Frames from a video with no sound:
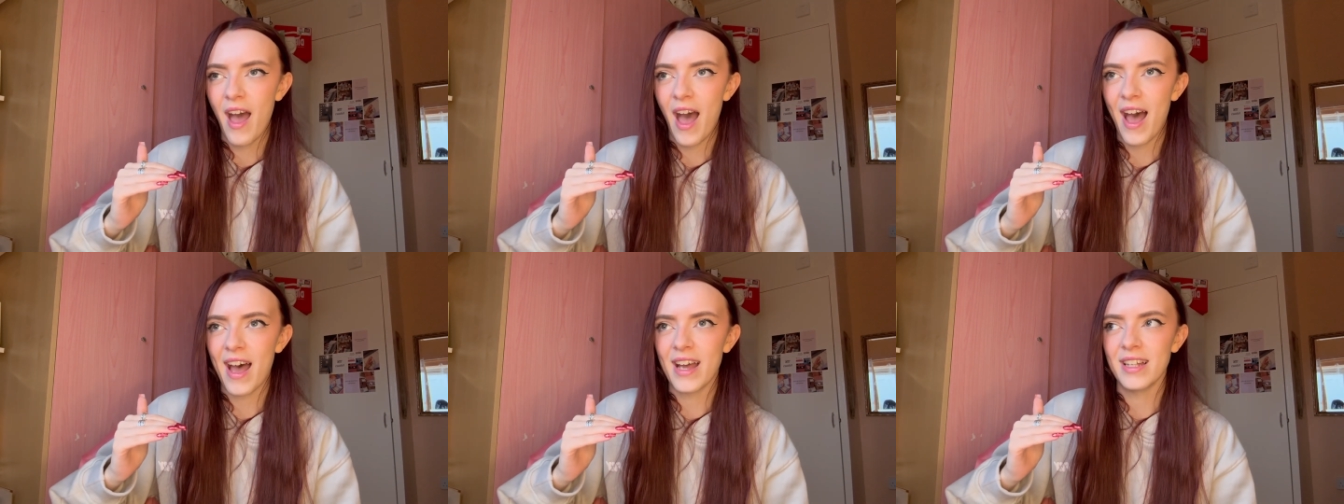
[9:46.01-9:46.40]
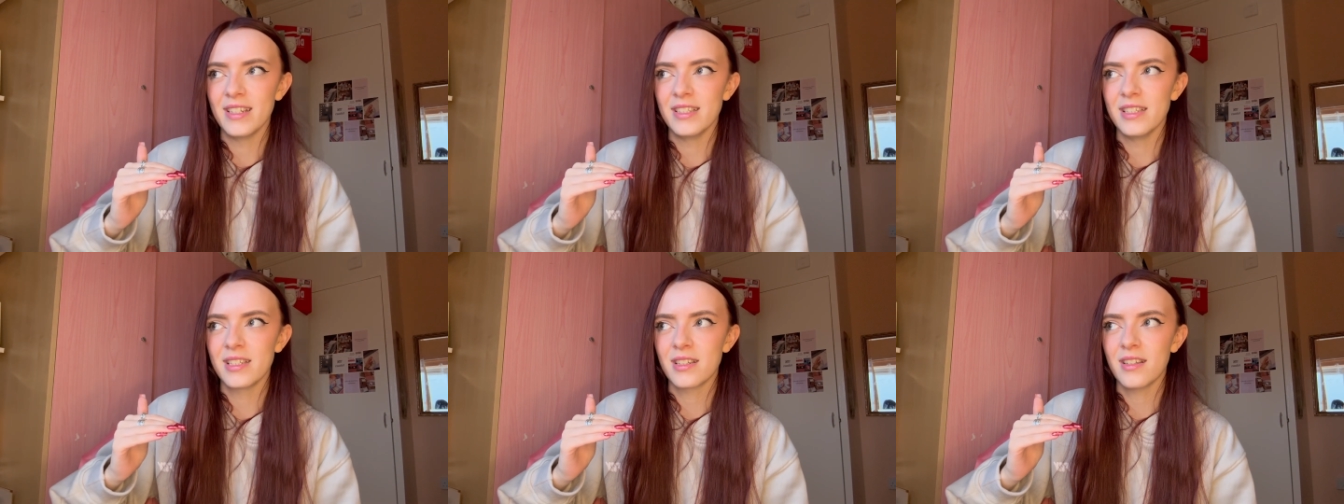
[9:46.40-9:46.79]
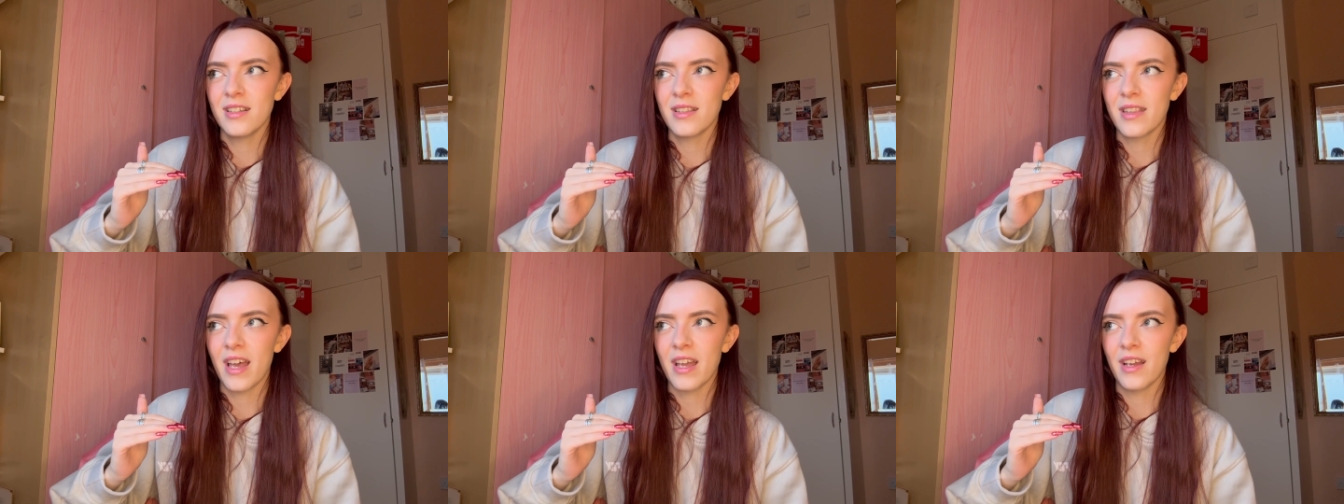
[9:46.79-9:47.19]
and
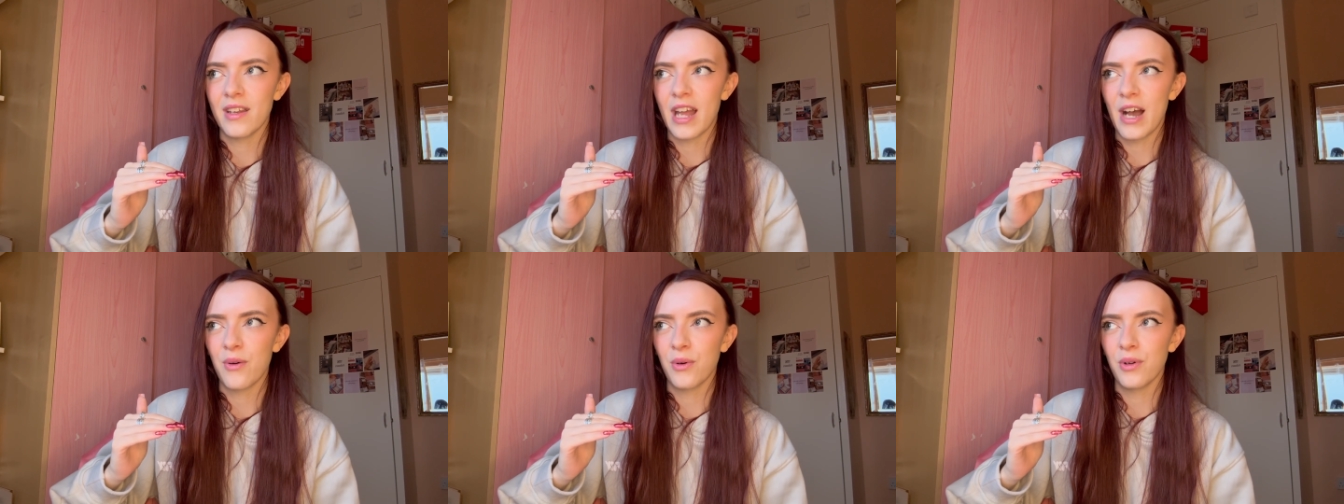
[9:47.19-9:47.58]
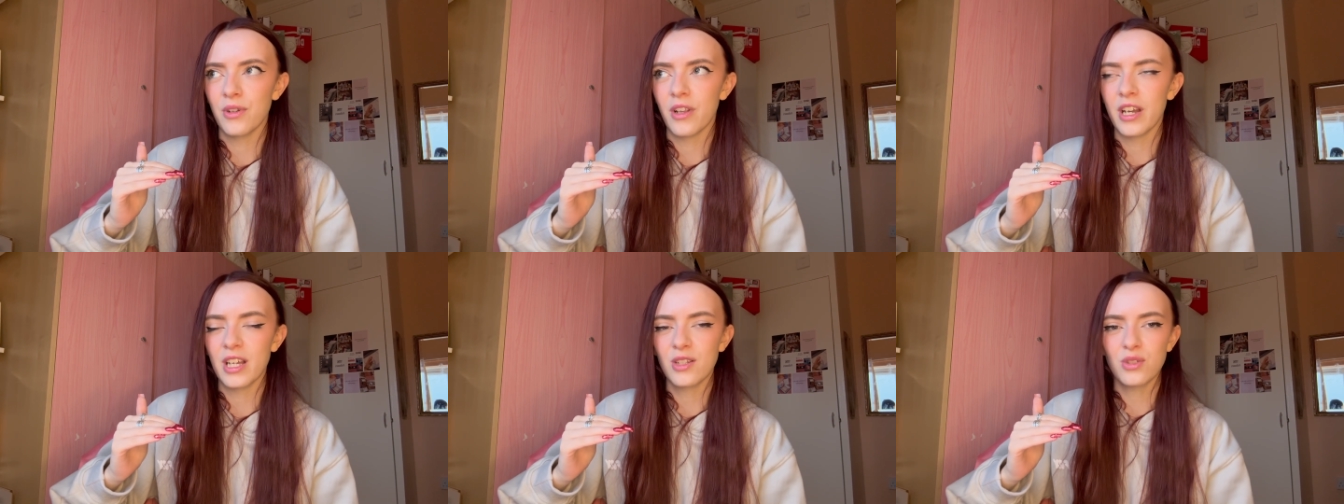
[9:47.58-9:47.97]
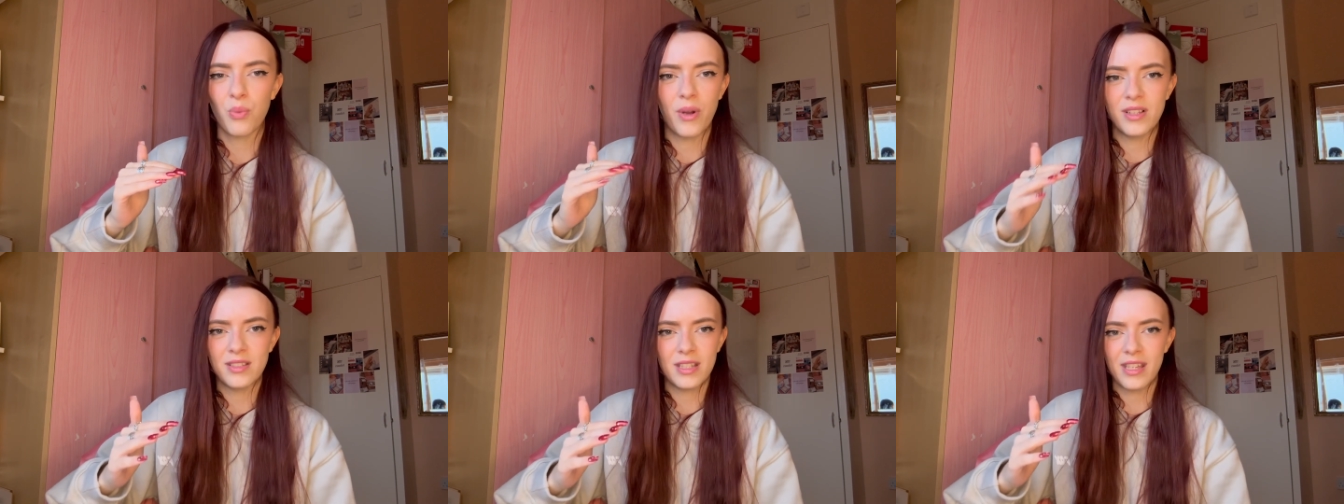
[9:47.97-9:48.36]
they are now on like
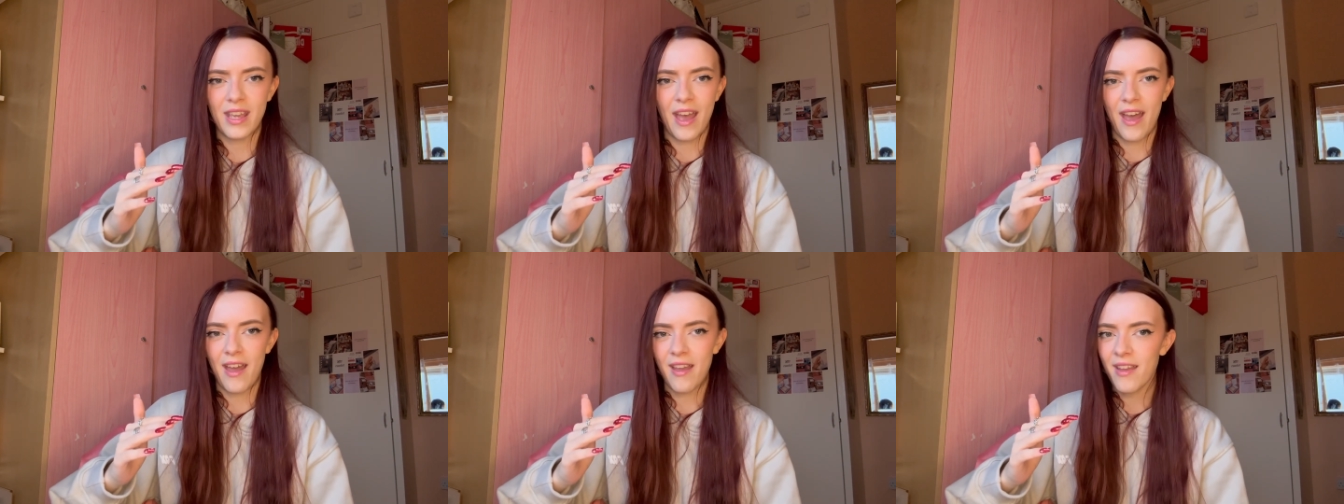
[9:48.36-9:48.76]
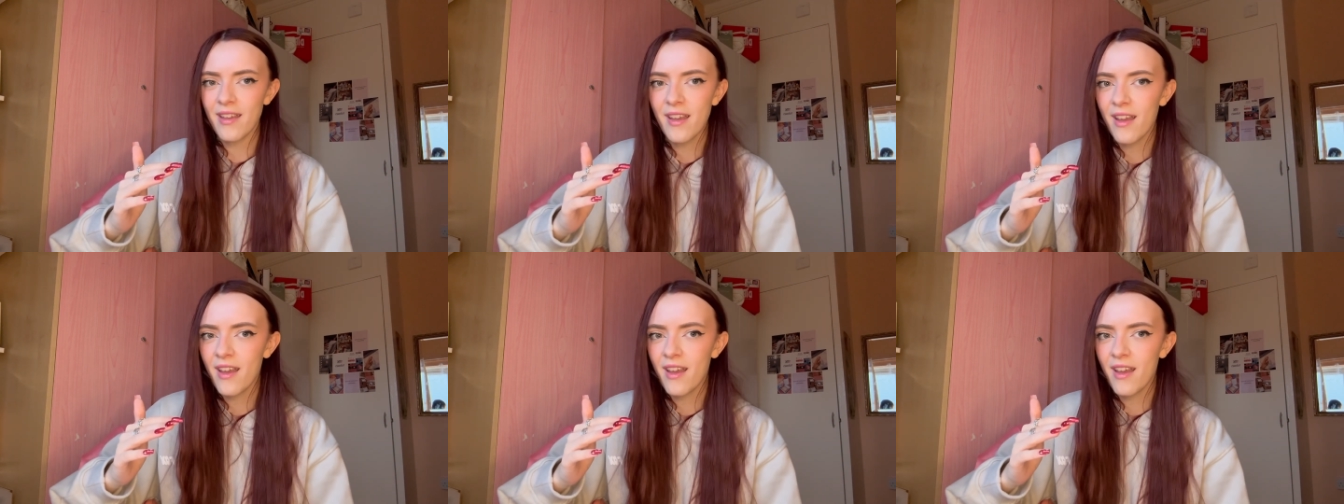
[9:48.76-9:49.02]
20k,